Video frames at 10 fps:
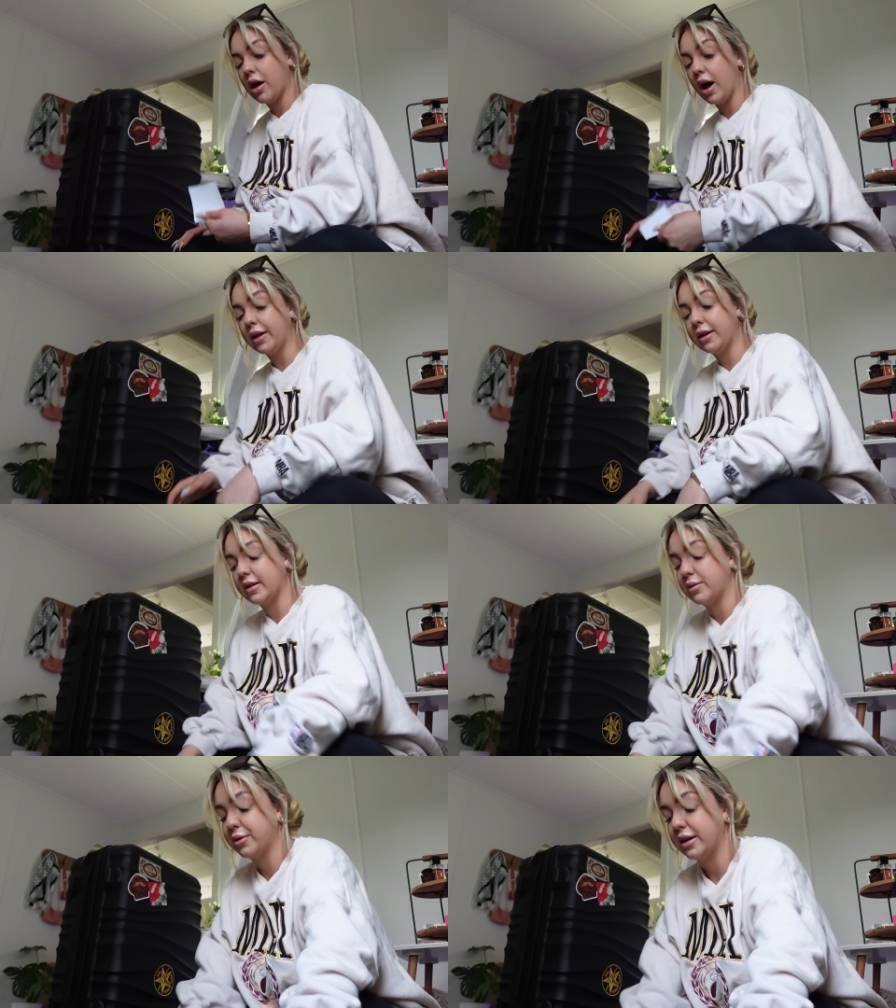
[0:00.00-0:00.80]
i think
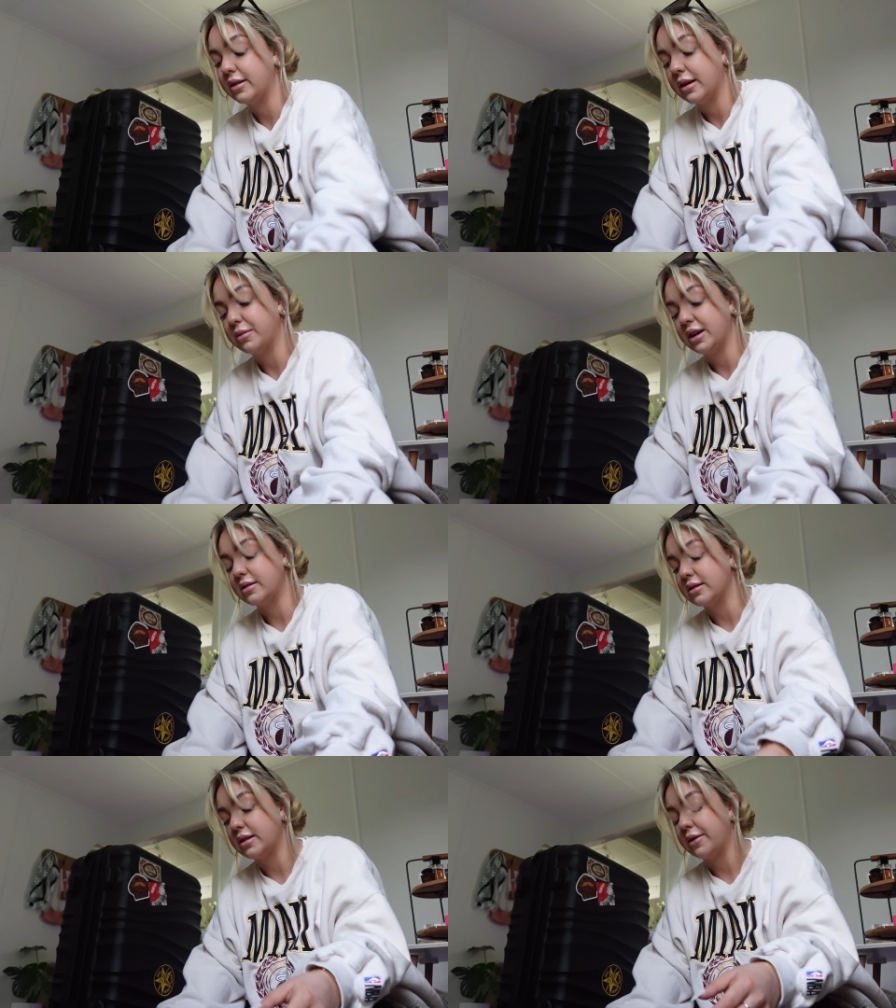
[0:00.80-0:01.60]
that's pretty damn
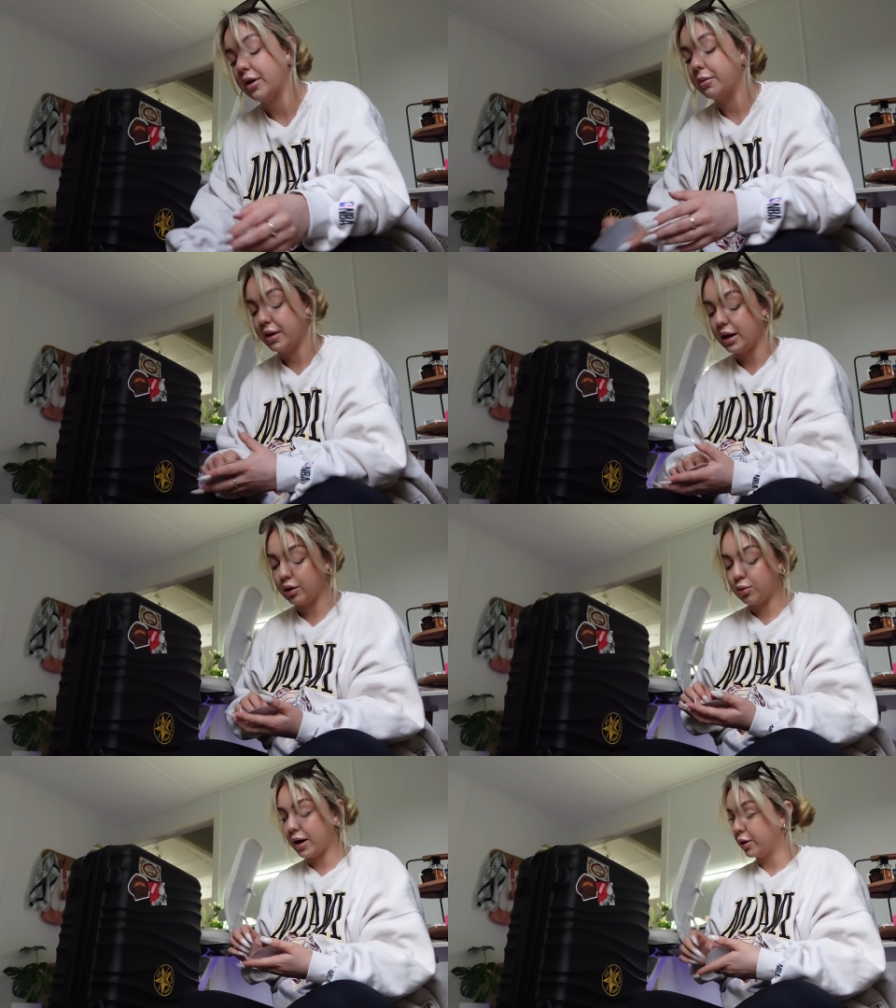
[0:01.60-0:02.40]
decent if i'm being
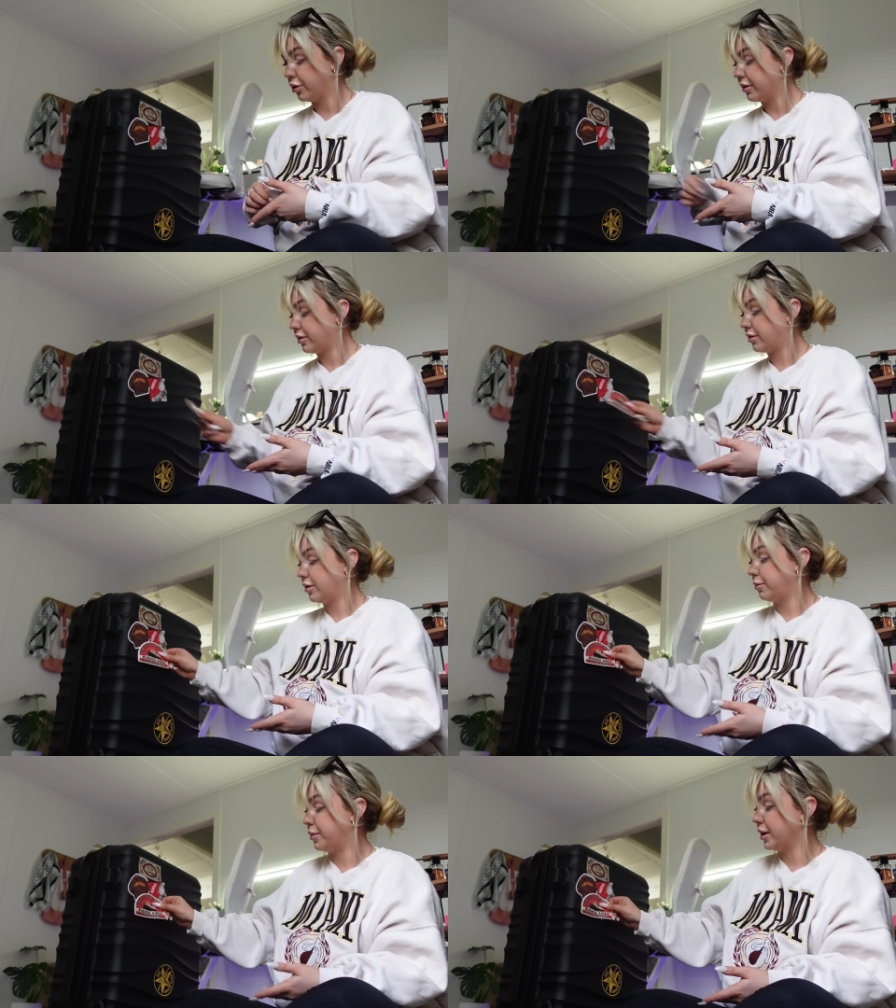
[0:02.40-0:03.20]
quite honest
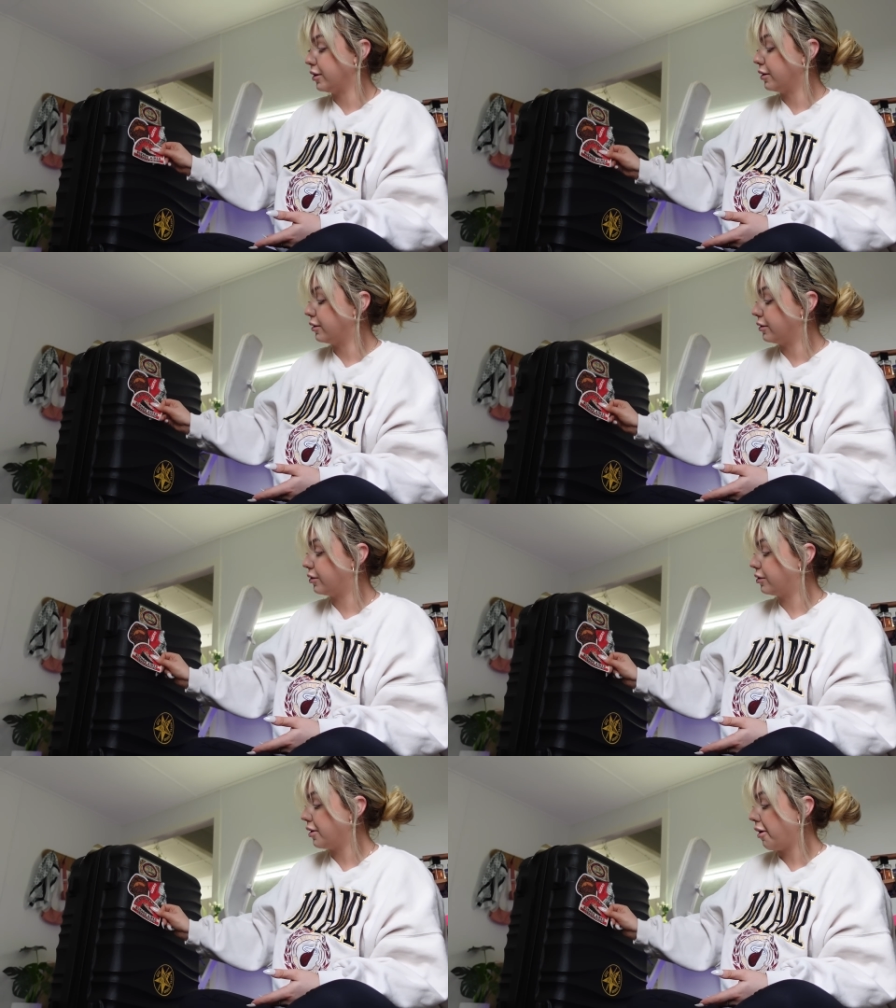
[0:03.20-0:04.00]

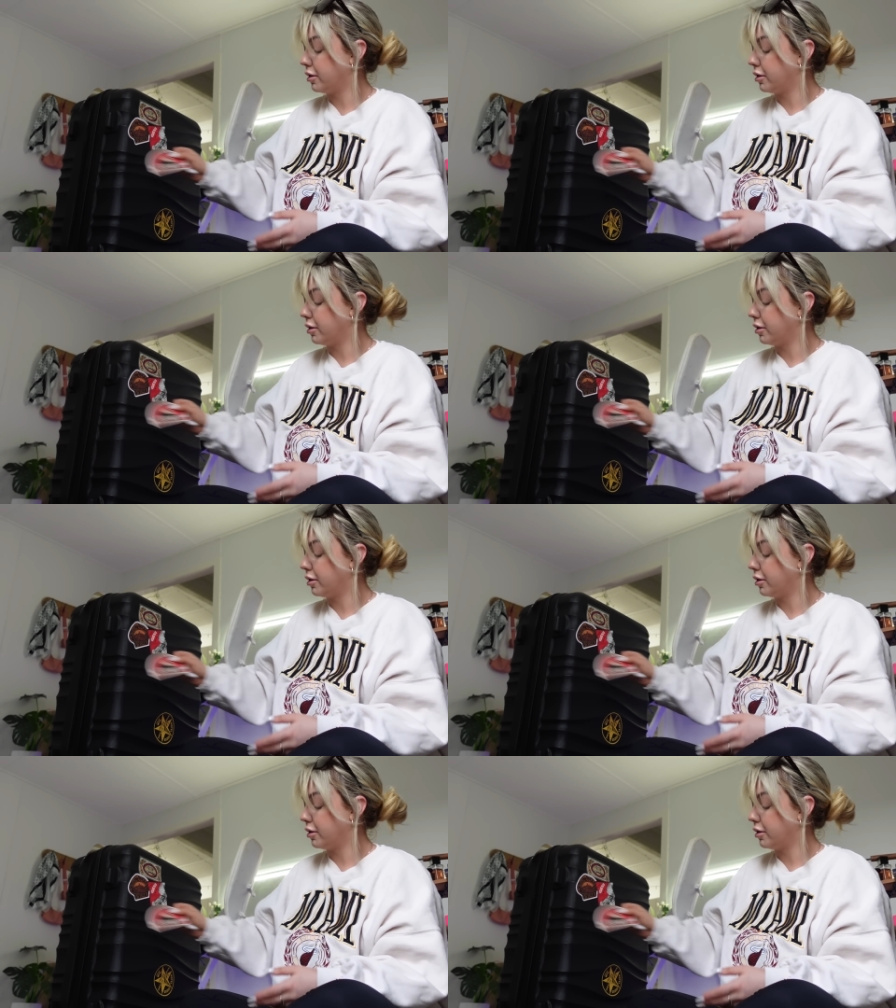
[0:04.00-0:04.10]
because